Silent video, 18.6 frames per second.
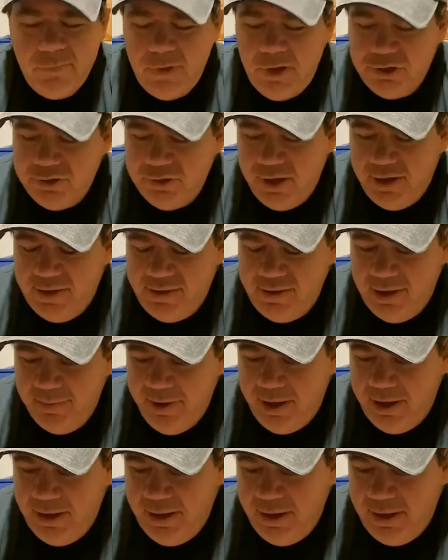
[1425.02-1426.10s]
trying to think
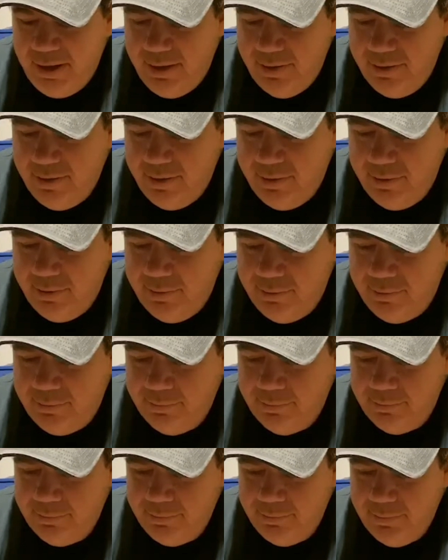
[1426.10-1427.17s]
about
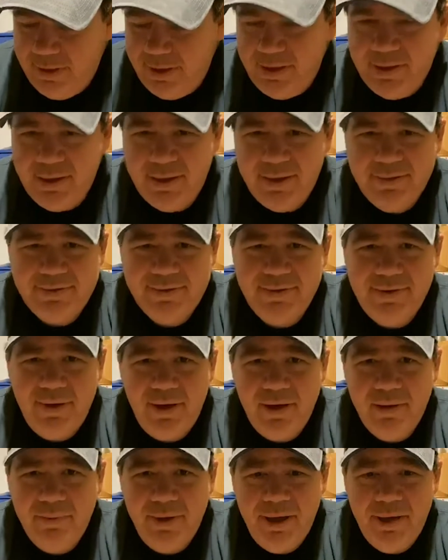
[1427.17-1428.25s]
anything else to
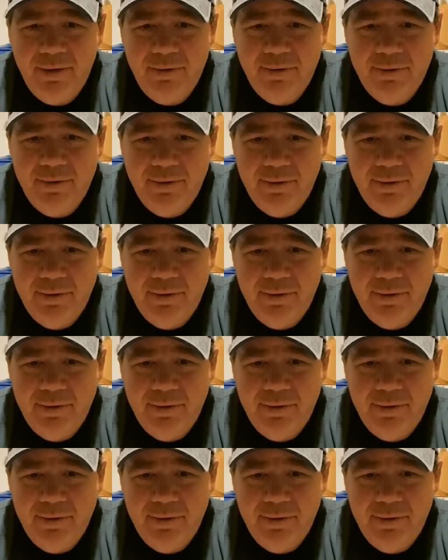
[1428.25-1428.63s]
talk about.